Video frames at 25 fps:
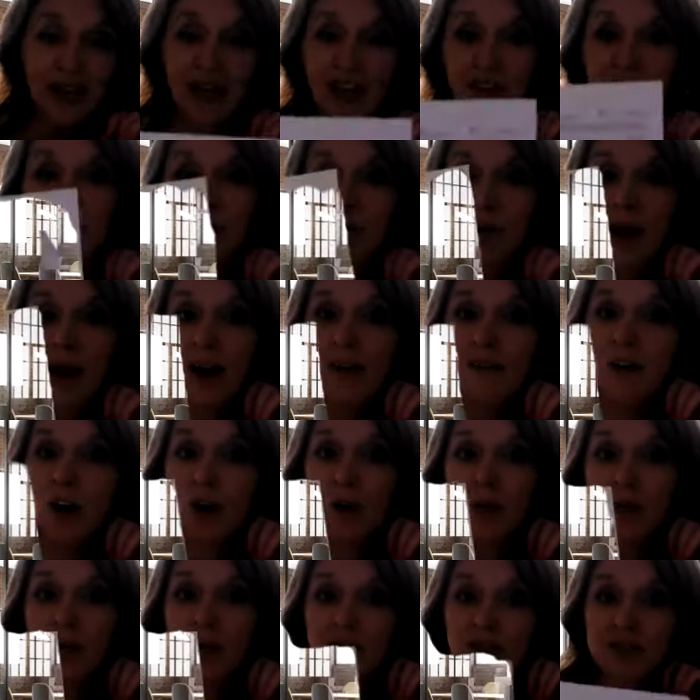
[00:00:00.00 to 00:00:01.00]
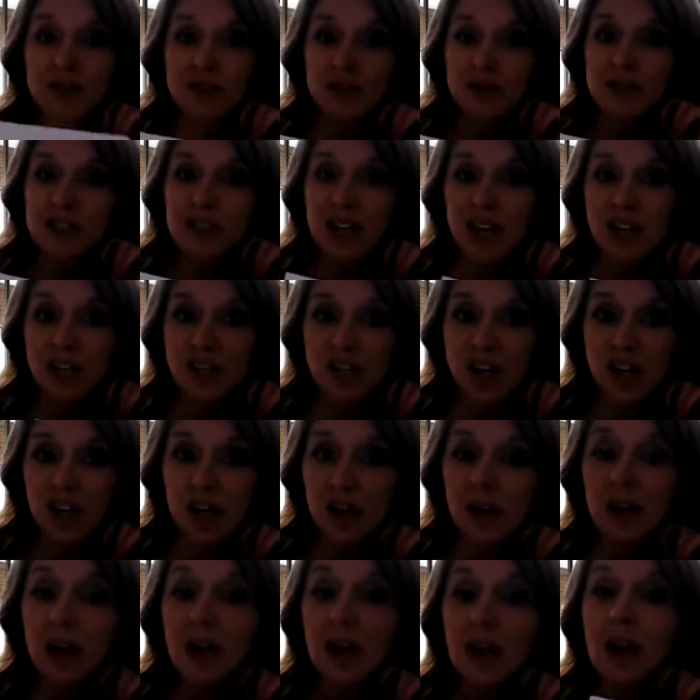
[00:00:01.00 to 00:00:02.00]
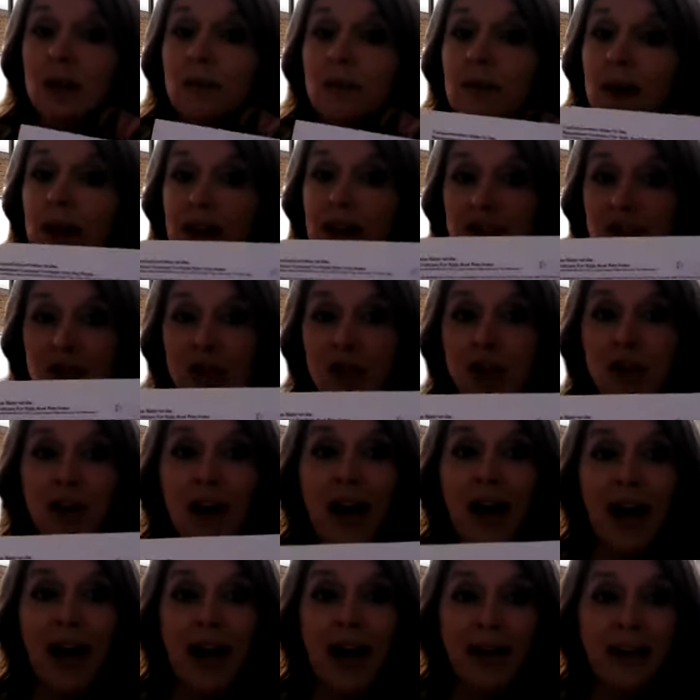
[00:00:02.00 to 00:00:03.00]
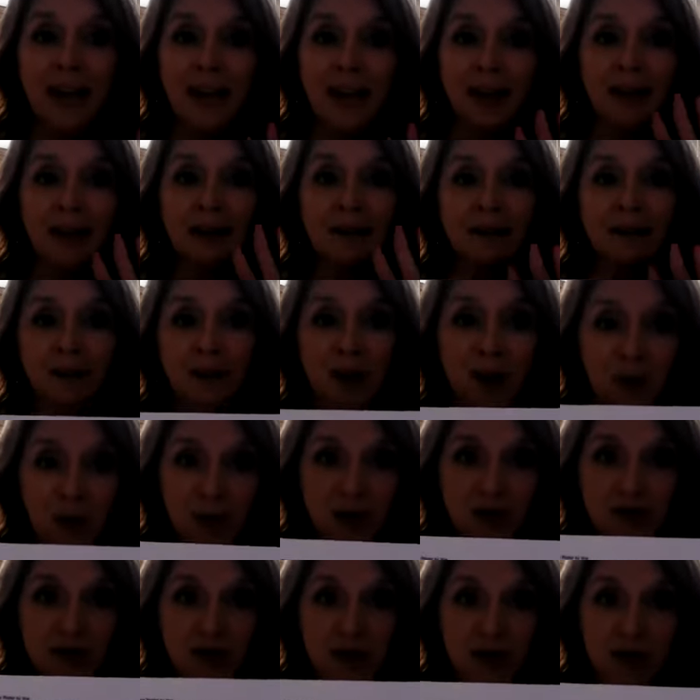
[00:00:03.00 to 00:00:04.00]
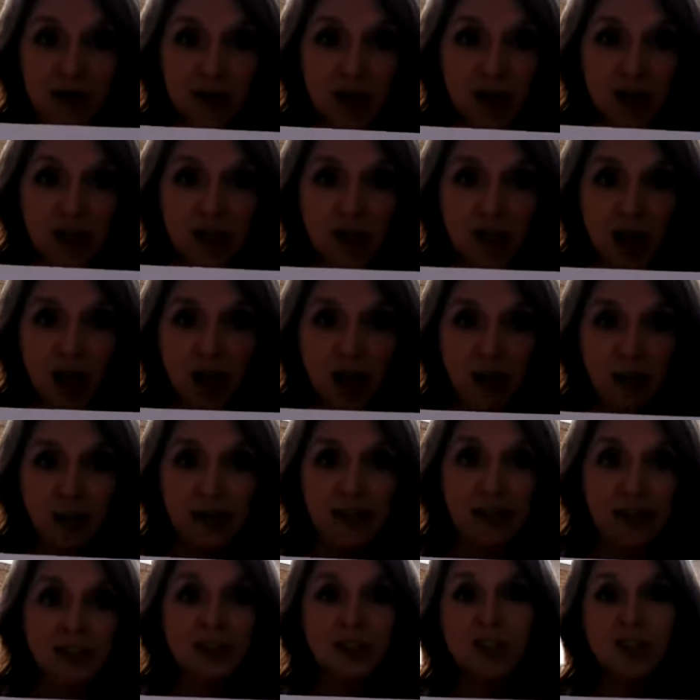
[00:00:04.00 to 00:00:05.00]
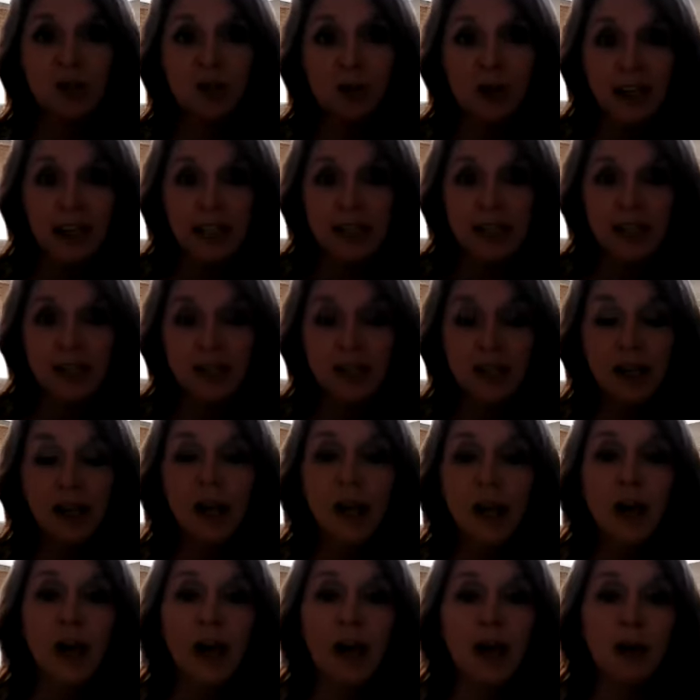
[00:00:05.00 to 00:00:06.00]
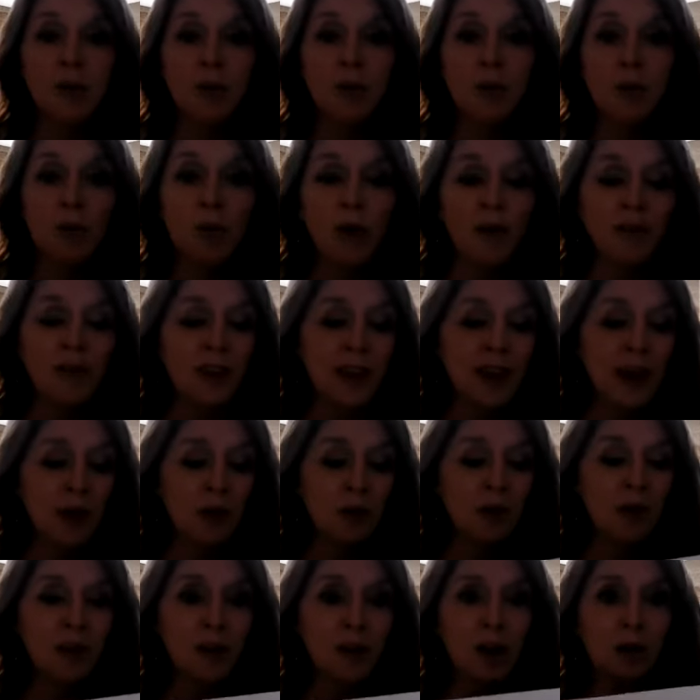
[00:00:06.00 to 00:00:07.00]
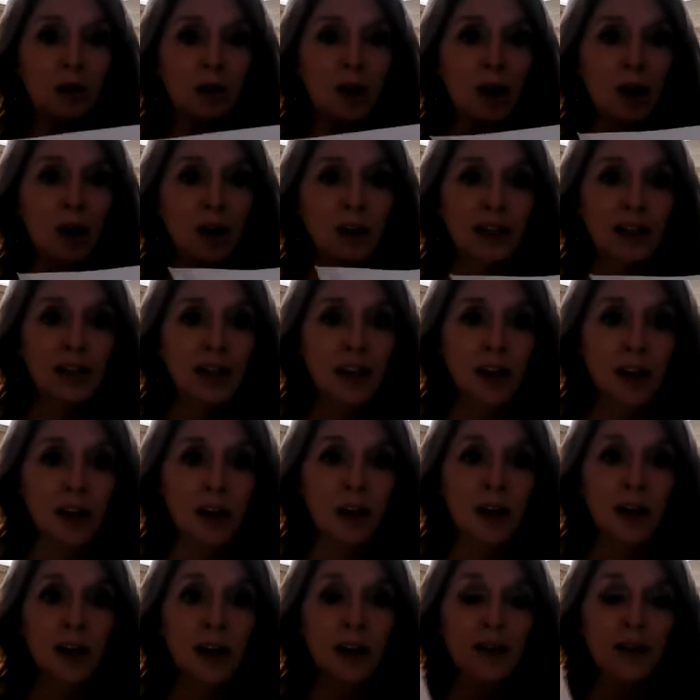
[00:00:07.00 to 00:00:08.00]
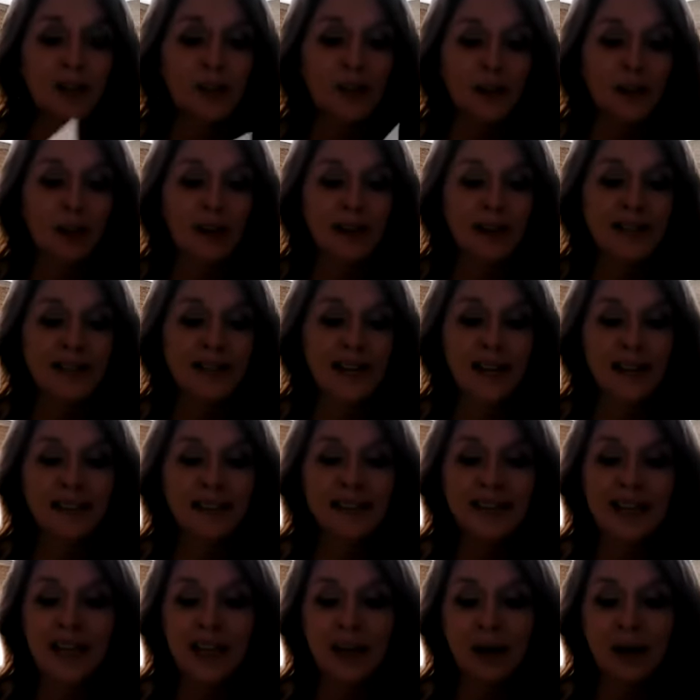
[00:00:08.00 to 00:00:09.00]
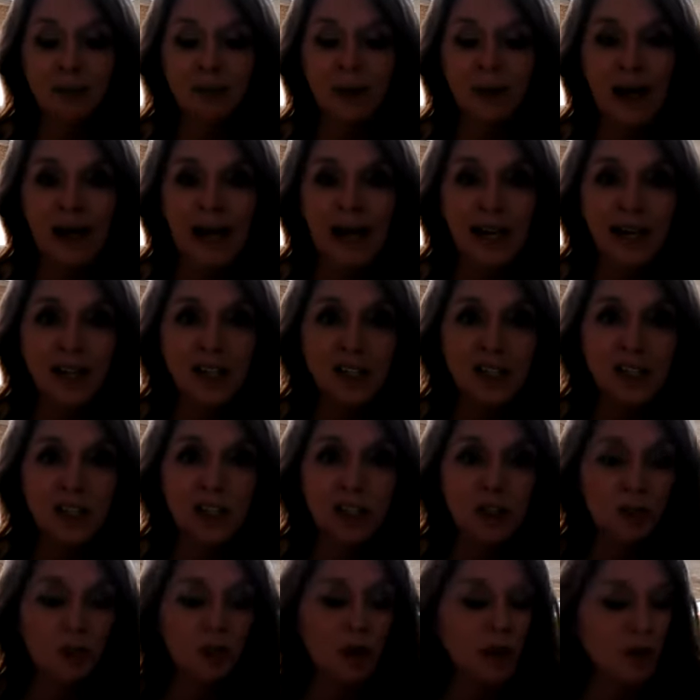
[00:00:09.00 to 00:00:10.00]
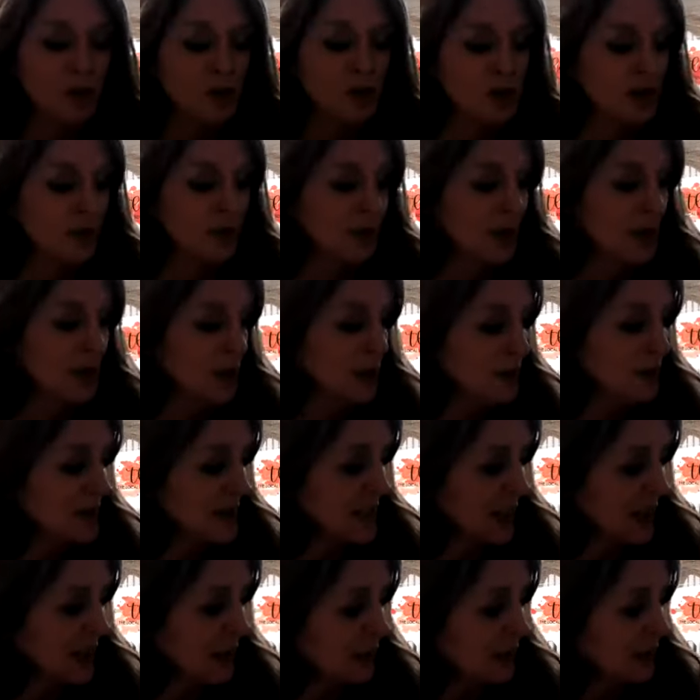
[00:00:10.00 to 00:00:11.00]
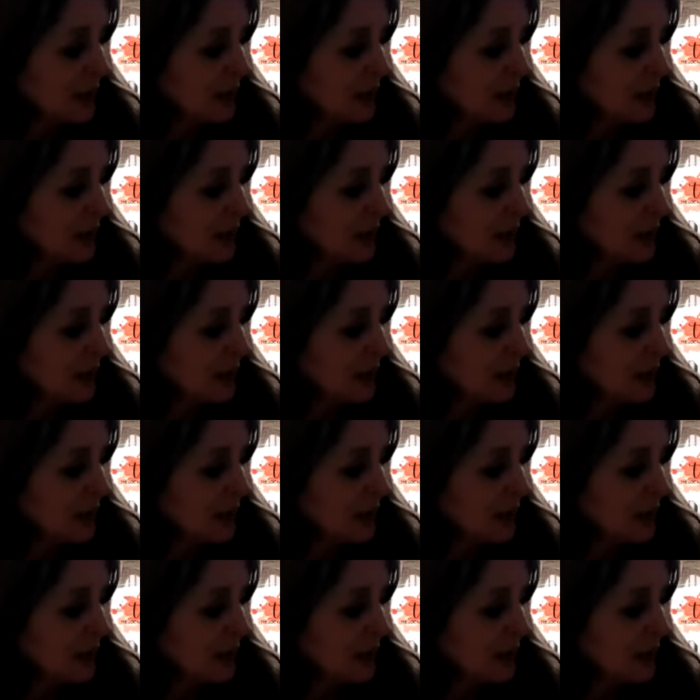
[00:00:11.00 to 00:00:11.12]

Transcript: If you have a homeowners association, make sure you're adding the homeowner association document to it. One thing I will note on here, there is a second page to the one you should be using.